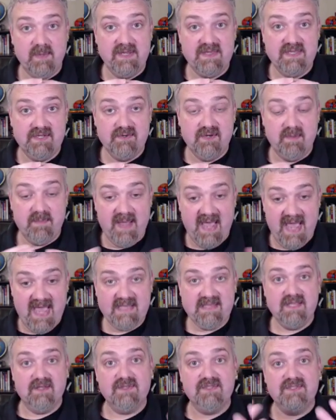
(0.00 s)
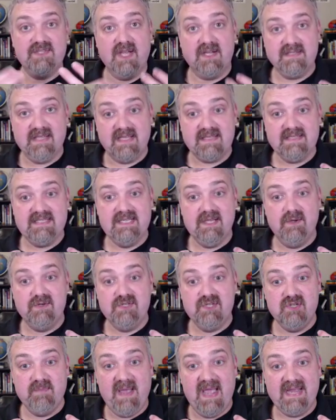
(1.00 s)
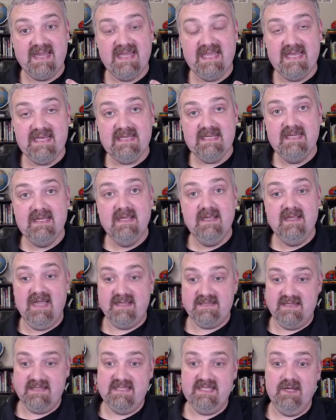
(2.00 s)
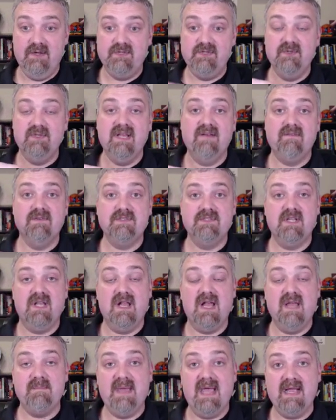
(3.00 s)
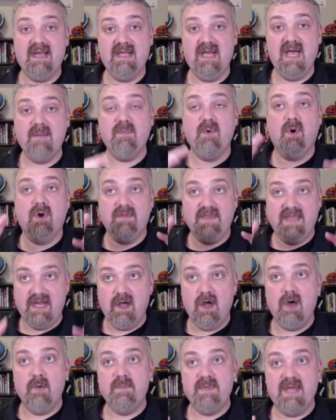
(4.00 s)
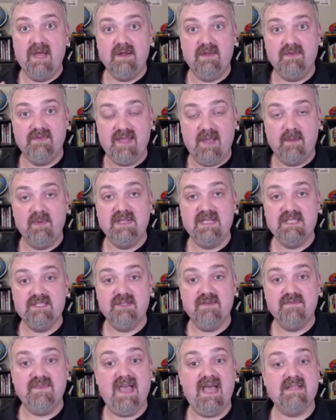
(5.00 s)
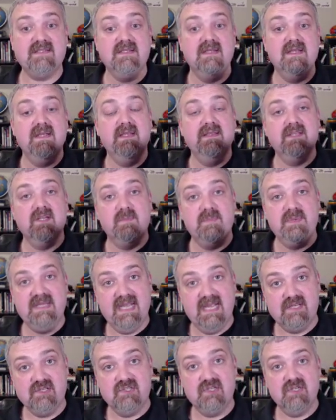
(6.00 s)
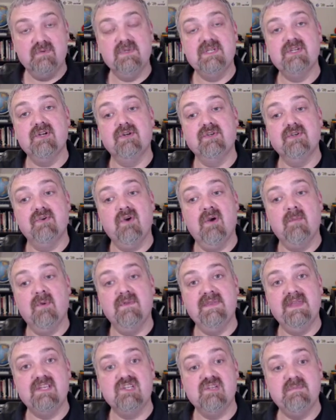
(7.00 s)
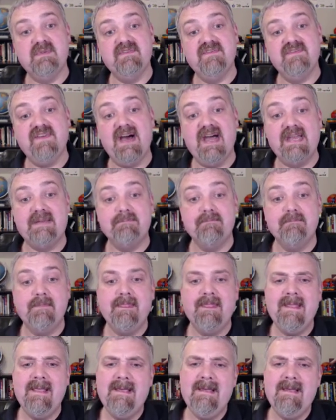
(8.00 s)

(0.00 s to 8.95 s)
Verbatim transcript: If they breathe into a bag, they'll suck that C O two back in. As the C O two levels climb back up, or they calm down and stop breathing so fast, their pH should return to normal and they should be fine.